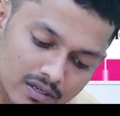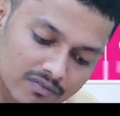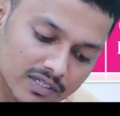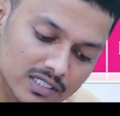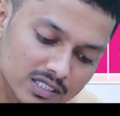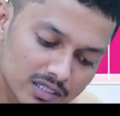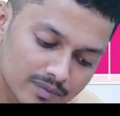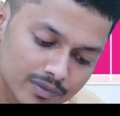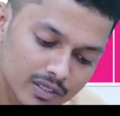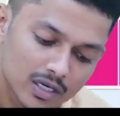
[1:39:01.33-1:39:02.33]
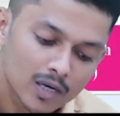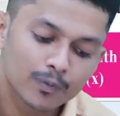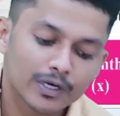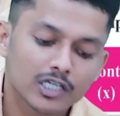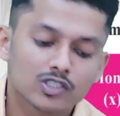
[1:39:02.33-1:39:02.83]
first
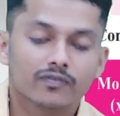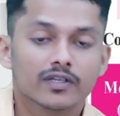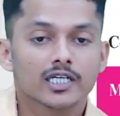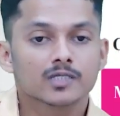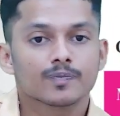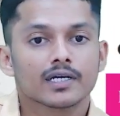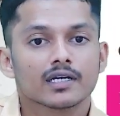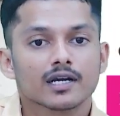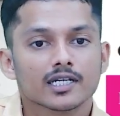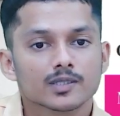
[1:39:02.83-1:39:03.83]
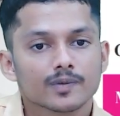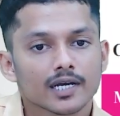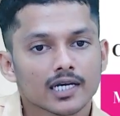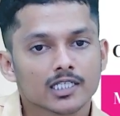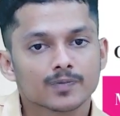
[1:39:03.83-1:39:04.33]
computation of the
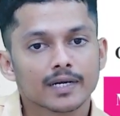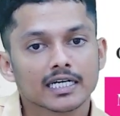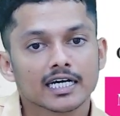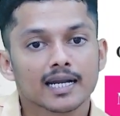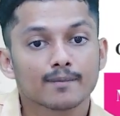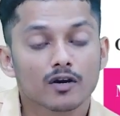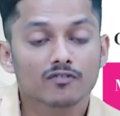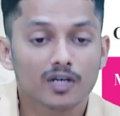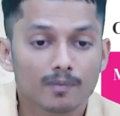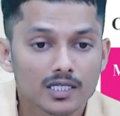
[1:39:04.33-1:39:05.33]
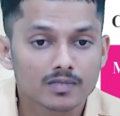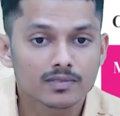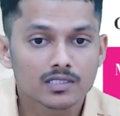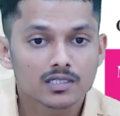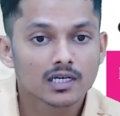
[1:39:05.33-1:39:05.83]
expected number of
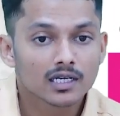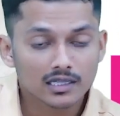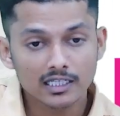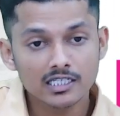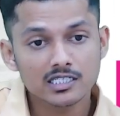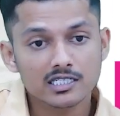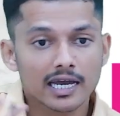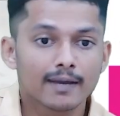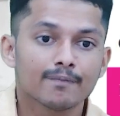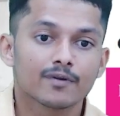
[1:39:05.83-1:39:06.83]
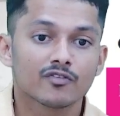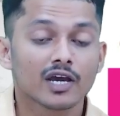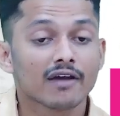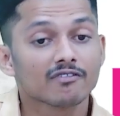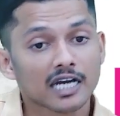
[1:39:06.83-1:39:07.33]
replacements. This type we
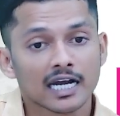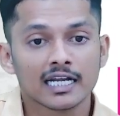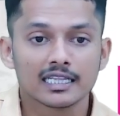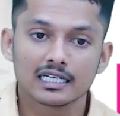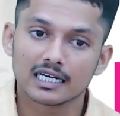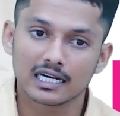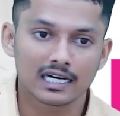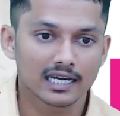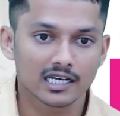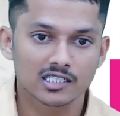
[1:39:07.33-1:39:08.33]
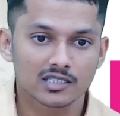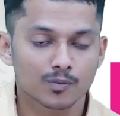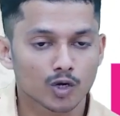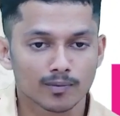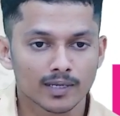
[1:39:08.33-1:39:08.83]
have done in the earlier
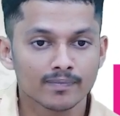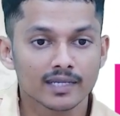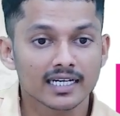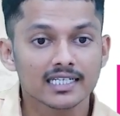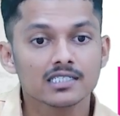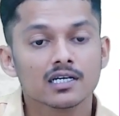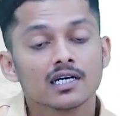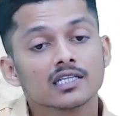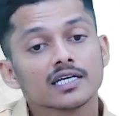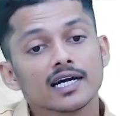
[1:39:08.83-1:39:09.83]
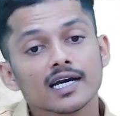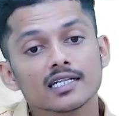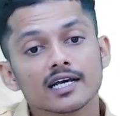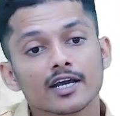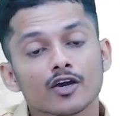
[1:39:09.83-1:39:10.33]
problem, that is there
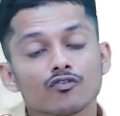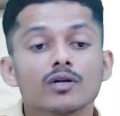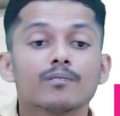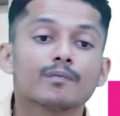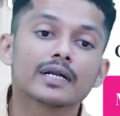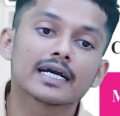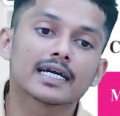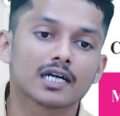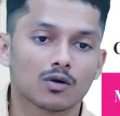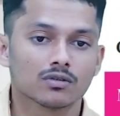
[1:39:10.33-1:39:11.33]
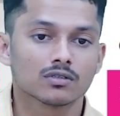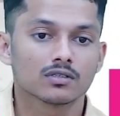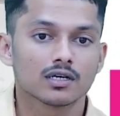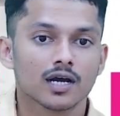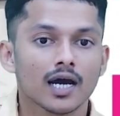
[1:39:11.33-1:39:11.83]
they gave for breakdown
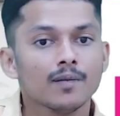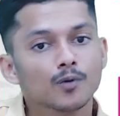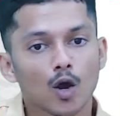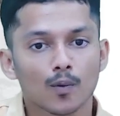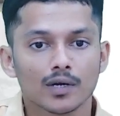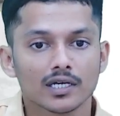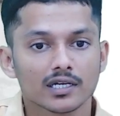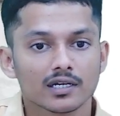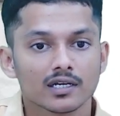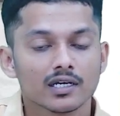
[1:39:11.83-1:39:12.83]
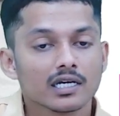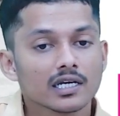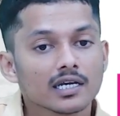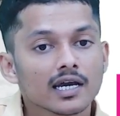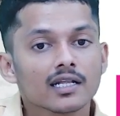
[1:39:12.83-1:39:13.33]
and probability.
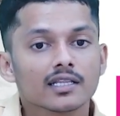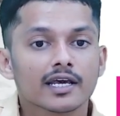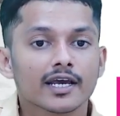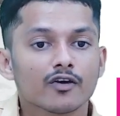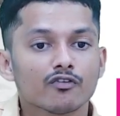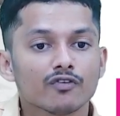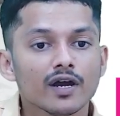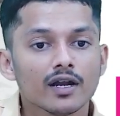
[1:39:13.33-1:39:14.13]
Here they gave for,